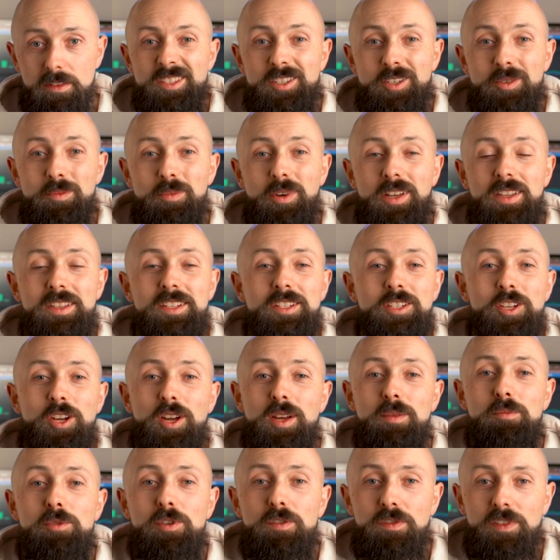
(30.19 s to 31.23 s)
So by the
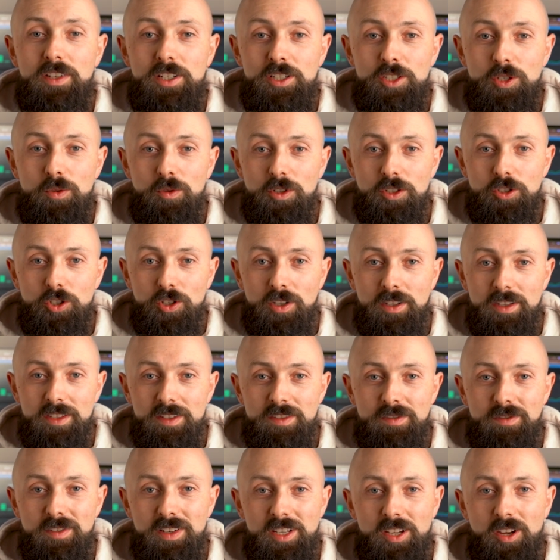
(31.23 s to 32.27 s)
time you finish watching
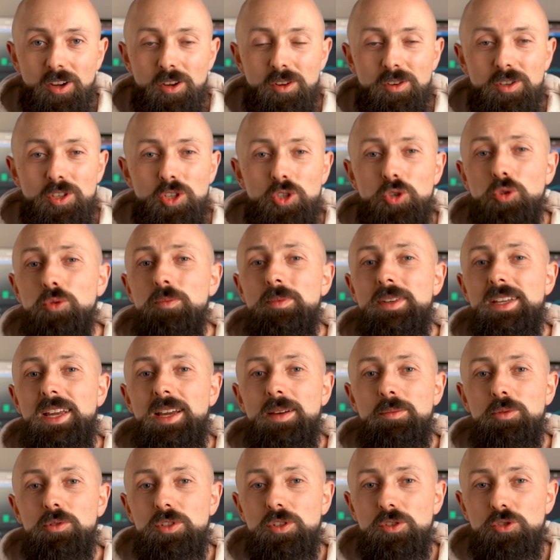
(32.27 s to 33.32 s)
this video, you'll be
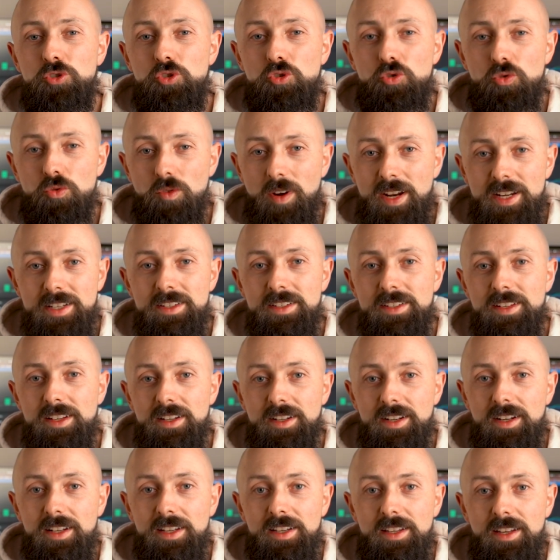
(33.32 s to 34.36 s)
able to
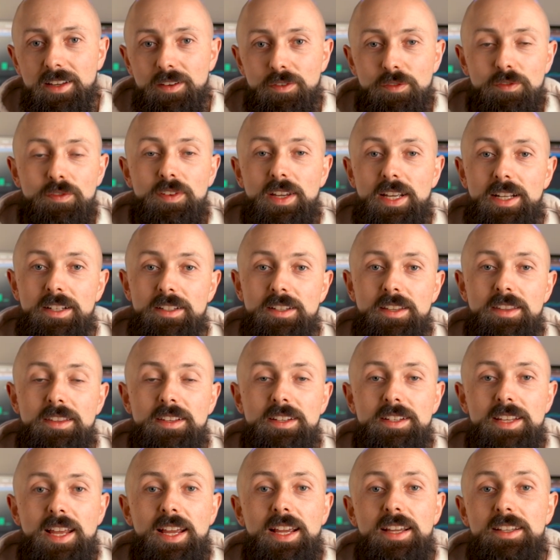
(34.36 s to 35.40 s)
drastically affect the
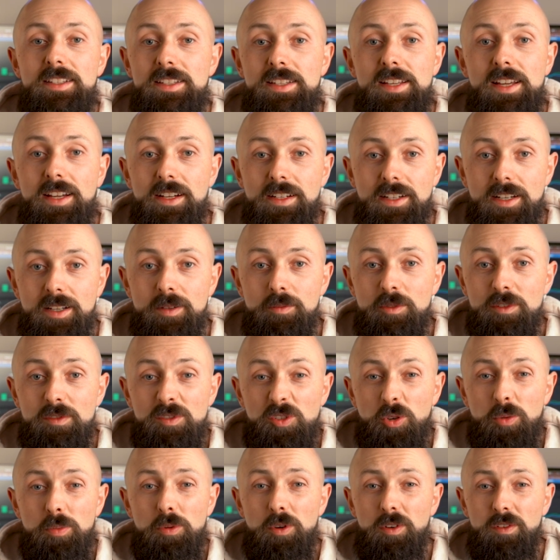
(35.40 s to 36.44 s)
tax outcome of
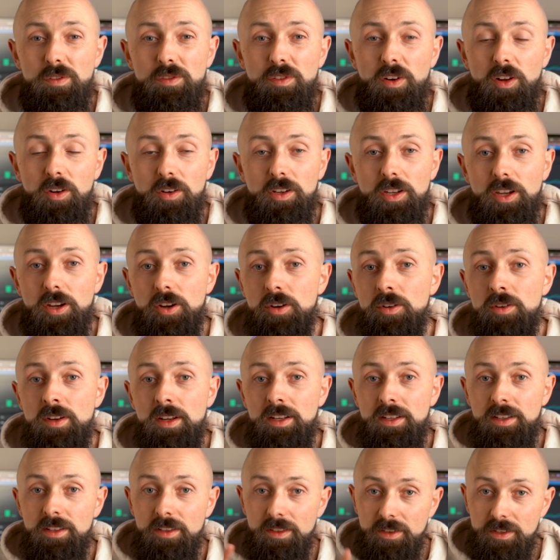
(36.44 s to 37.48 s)
your portfolio
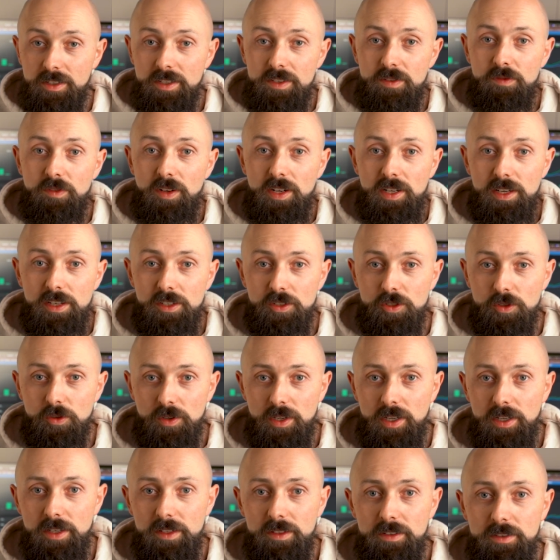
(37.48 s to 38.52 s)
this financial
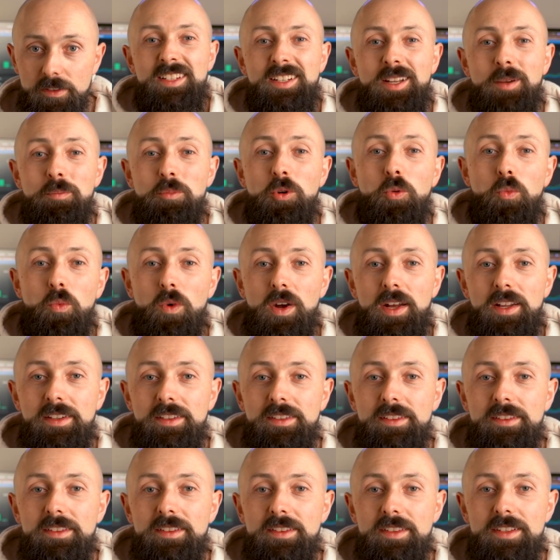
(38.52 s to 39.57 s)
year. Number
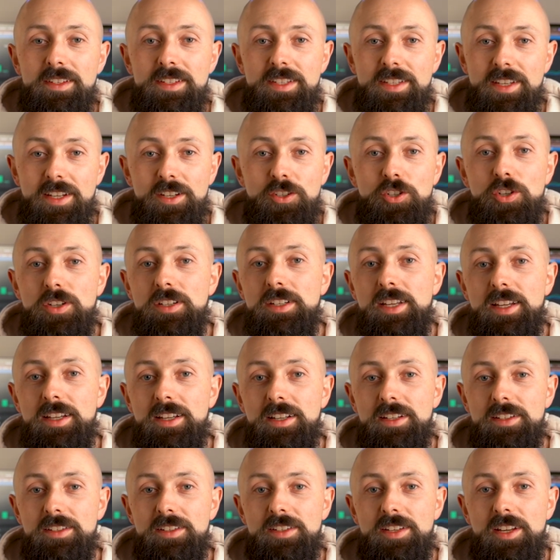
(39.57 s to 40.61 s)
1, the CGT
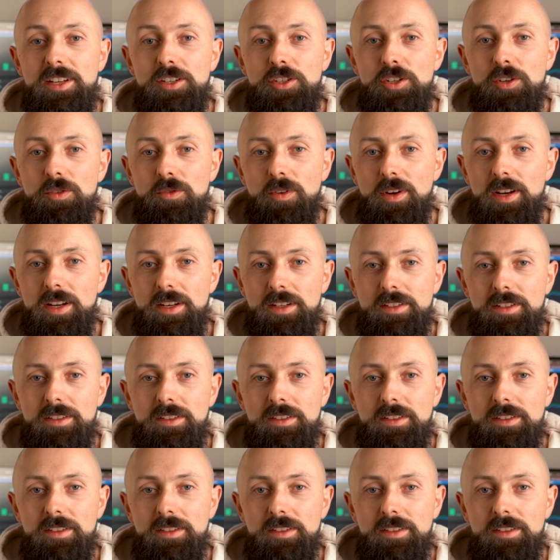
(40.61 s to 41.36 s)
concession rate.